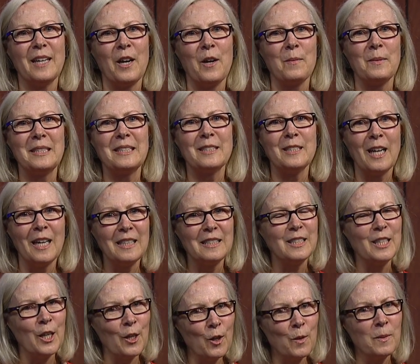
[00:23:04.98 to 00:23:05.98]
Um, it's not
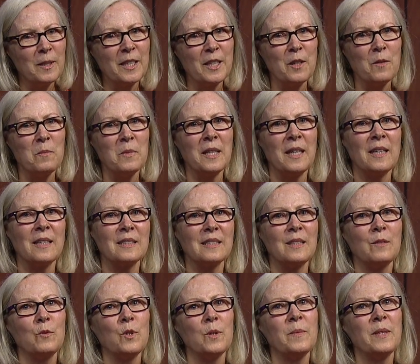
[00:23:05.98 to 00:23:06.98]
terribly complex,
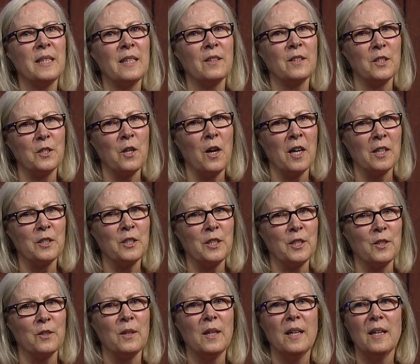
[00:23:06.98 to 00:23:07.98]
and we'll be there to talk to
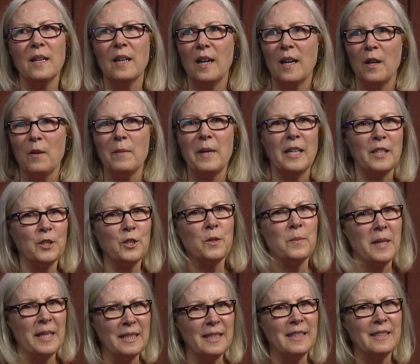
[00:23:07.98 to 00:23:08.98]
you um, as you
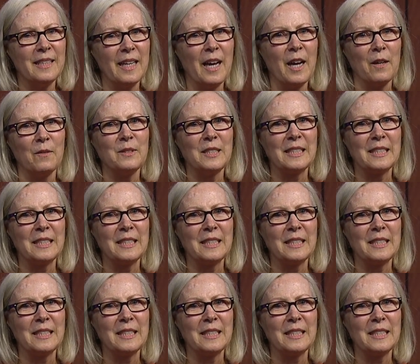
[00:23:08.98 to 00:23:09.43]
may need to have